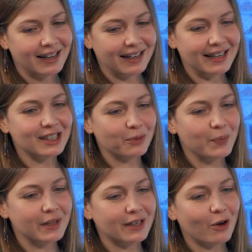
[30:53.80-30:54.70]
a little
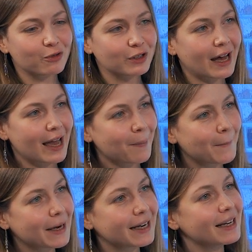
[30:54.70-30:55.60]
bit of
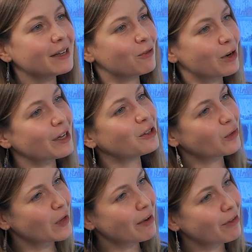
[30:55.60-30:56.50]
time really working
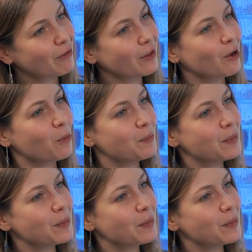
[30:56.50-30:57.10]
together with our